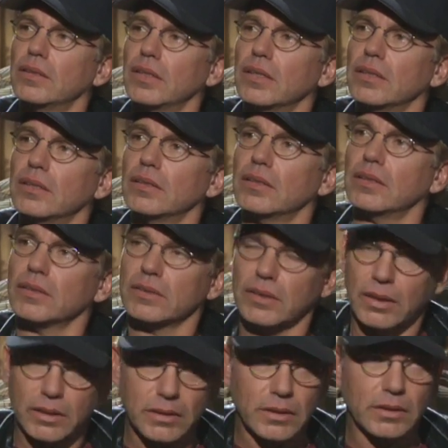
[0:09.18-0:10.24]
Yeah, I need
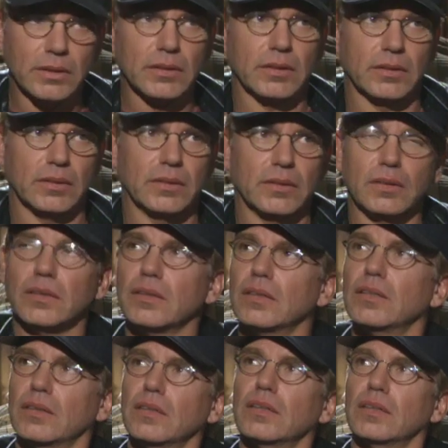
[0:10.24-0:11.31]
exactly. Tight twos with you.
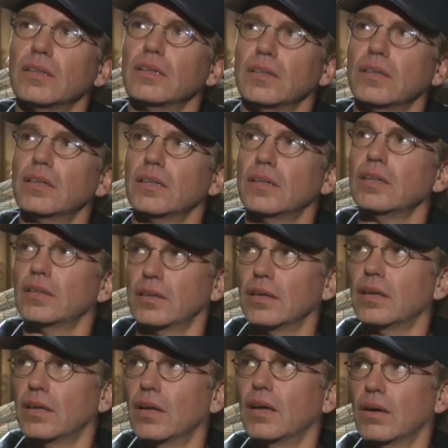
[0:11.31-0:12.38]
All close
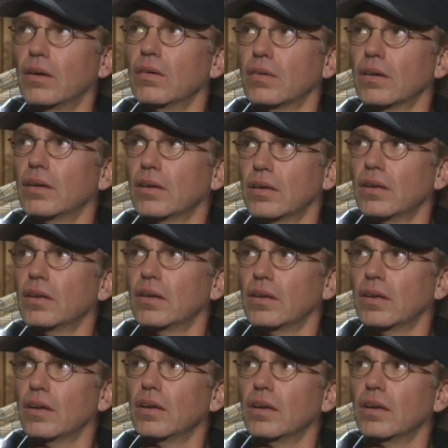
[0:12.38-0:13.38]
ups with you.